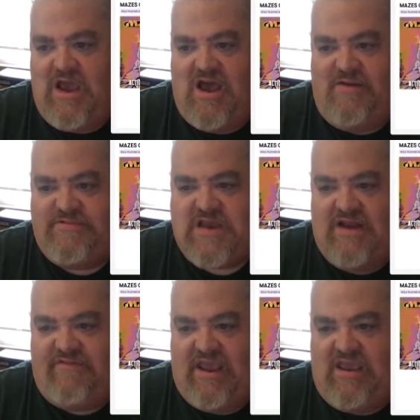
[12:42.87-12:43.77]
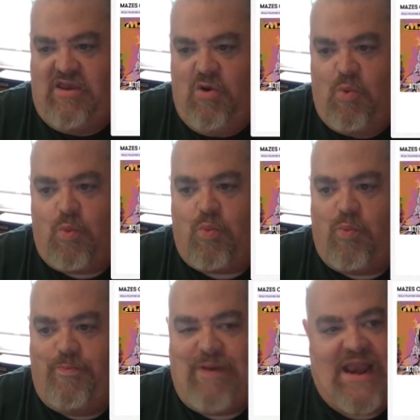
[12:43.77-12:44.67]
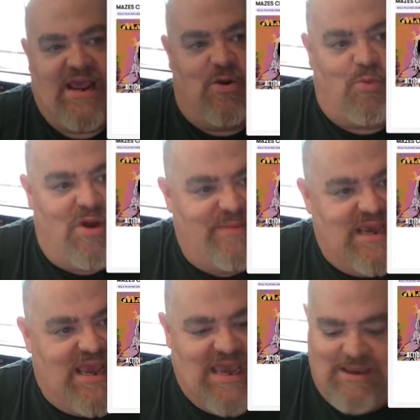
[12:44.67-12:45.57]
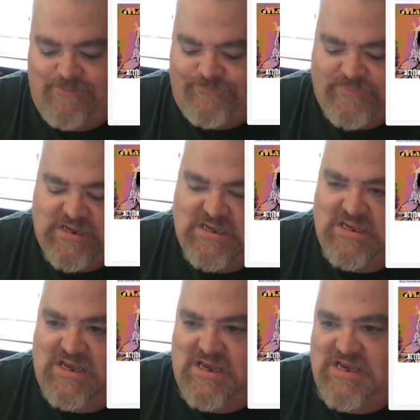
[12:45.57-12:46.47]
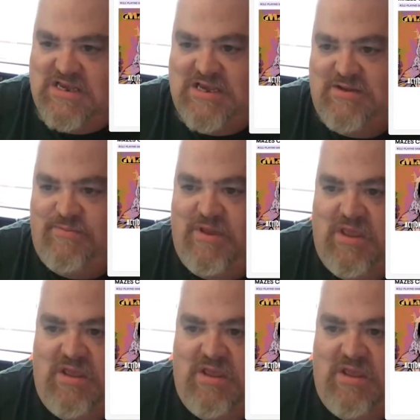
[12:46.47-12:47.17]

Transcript: it's kind of a betting rummy game. And